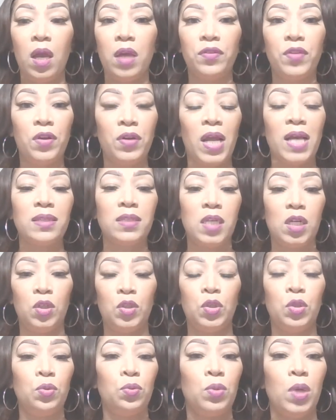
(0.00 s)
They're not
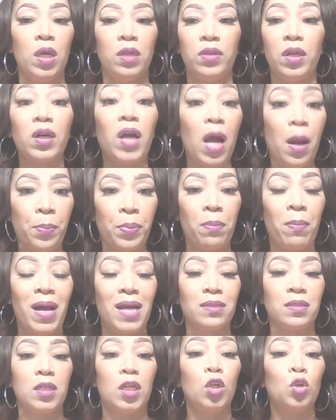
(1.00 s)
telling you, they're
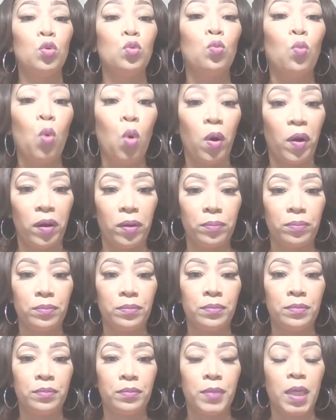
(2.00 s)
compromising and lukewarm.
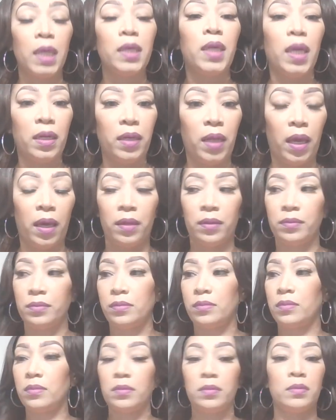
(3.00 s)
Get that.
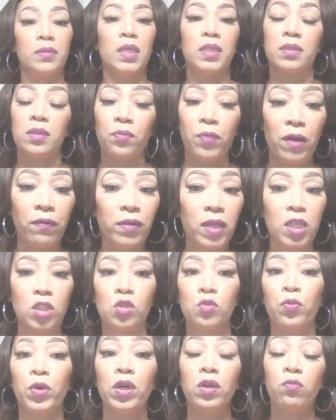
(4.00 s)
That's in
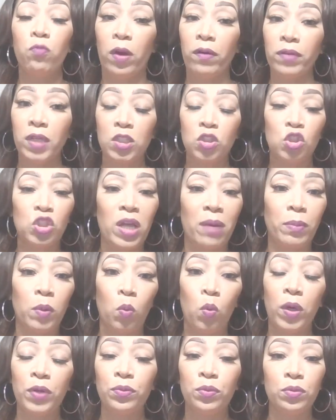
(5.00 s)
Revelation. Read Revelation chapter
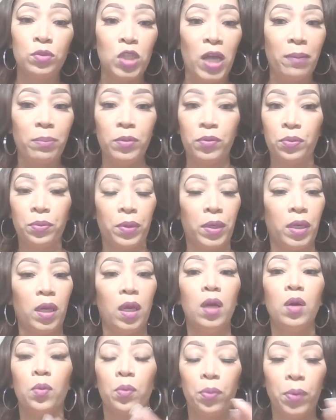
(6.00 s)
1 through chapter 3.
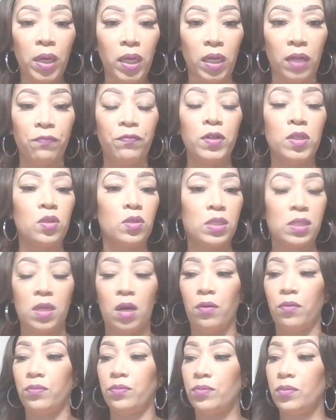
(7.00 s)
Read it for
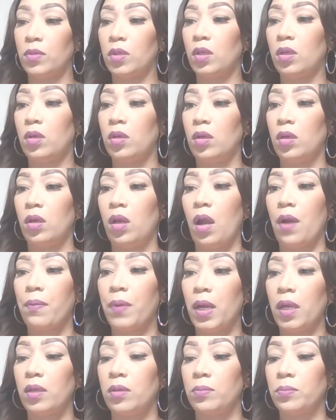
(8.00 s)
yourself. All
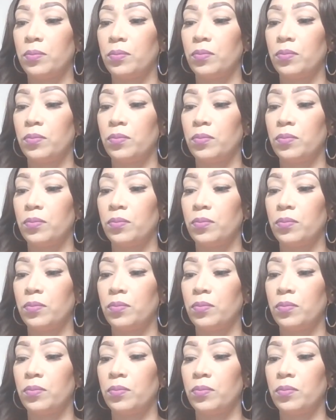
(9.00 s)
right.